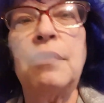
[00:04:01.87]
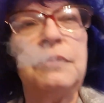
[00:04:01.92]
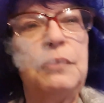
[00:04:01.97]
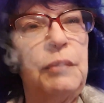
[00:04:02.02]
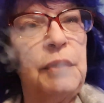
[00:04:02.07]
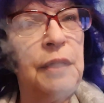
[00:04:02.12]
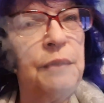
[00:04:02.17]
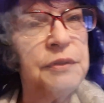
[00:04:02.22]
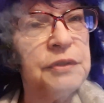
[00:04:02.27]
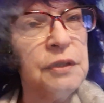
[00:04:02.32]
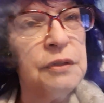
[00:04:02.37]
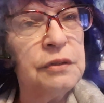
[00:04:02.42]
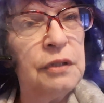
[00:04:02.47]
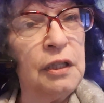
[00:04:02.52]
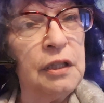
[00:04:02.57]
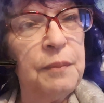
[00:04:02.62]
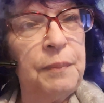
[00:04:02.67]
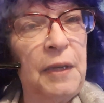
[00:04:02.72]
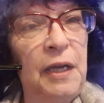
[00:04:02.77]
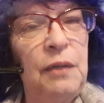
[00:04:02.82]
What I was going to
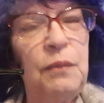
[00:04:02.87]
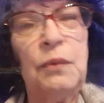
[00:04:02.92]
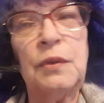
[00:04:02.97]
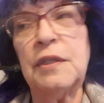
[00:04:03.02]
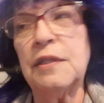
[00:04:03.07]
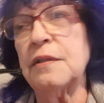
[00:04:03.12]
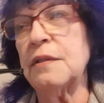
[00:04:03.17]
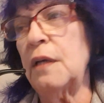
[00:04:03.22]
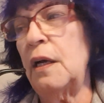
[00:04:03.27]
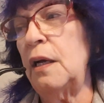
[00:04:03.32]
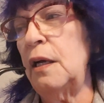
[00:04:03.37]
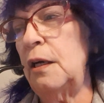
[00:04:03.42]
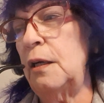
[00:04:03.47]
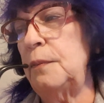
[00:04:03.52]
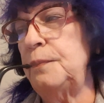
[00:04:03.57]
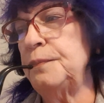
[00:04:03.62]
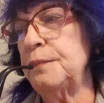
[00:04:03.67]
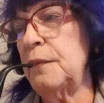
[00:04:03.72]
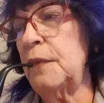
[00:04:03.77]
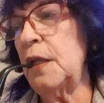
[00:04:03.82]
talk about was
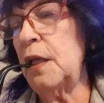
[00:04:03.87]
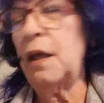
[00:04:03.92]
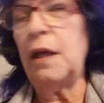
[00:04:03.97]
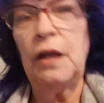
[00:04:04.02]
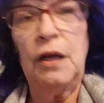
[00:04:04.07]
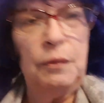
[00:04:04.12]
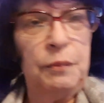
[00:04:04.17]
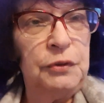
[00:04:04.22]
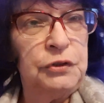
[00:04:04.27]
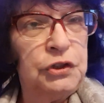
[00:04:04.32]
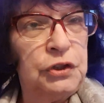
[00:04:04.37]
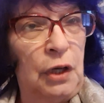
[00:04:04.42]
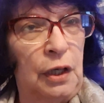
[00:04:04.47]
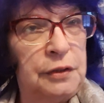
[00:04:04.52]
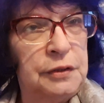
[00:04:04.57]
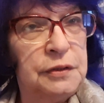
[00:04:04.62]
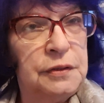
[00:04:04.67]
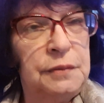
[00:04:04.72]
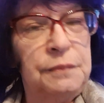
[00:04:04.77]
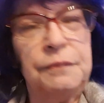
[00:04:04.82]
elbow
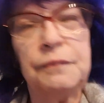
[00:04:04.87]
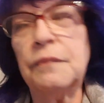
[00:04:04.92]
shots.